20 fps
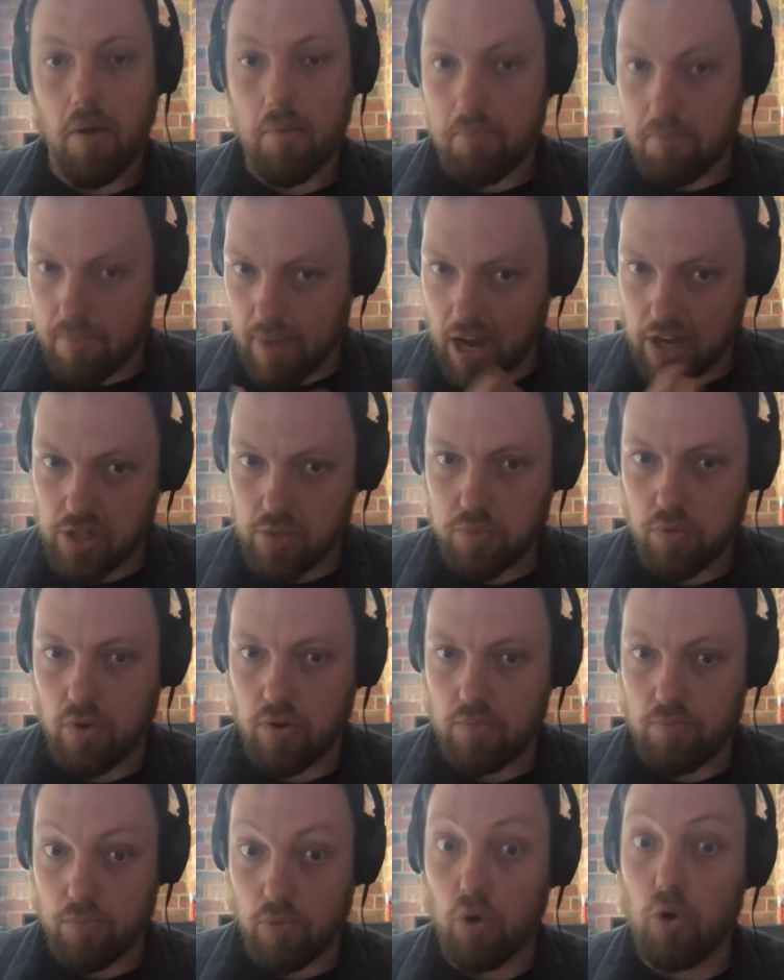much
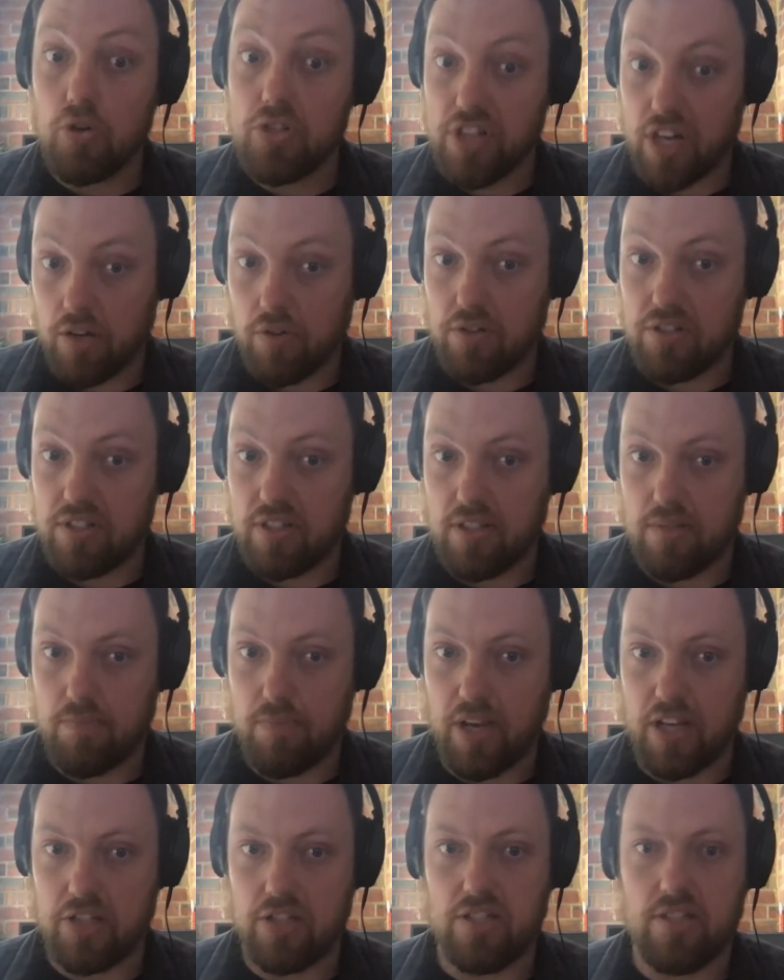more generous
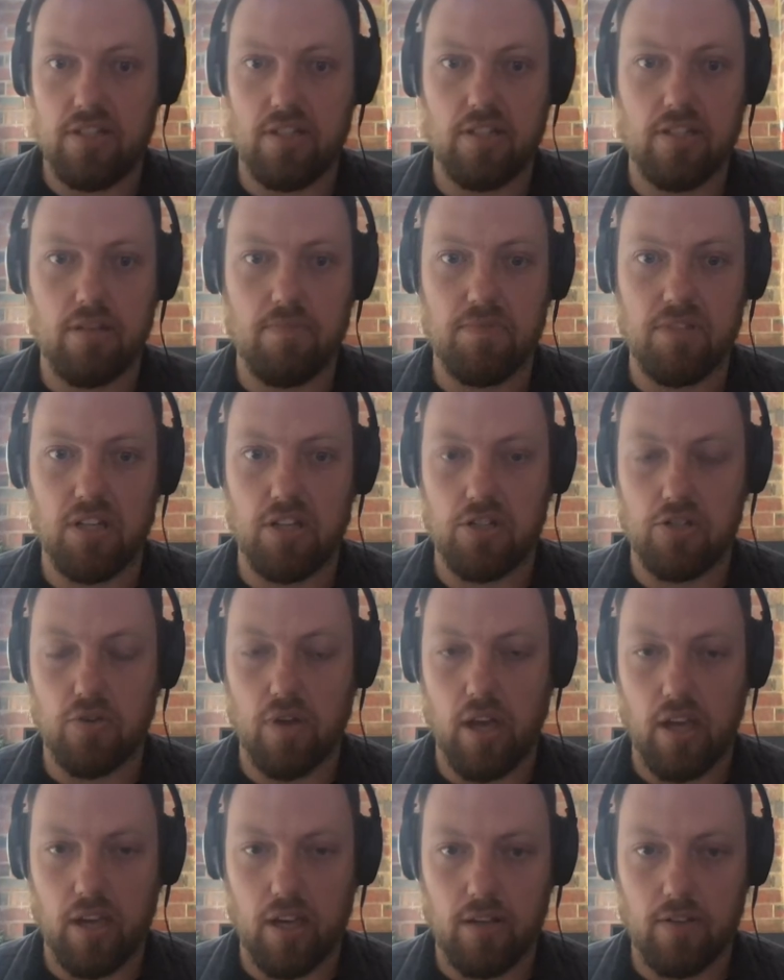pension systems in
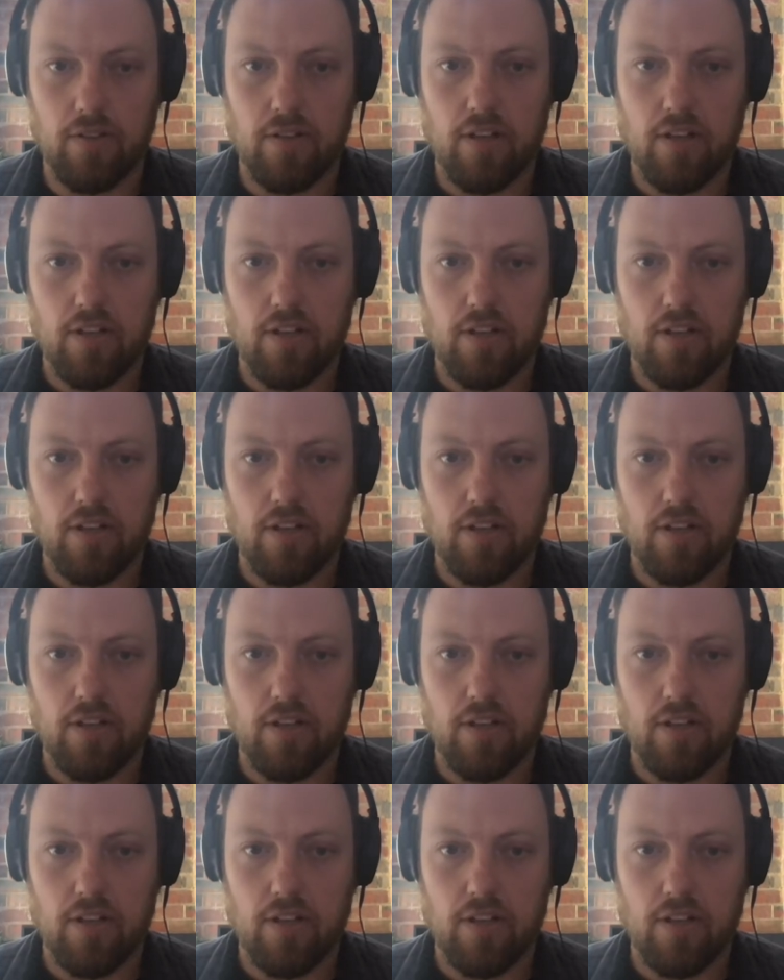Australia.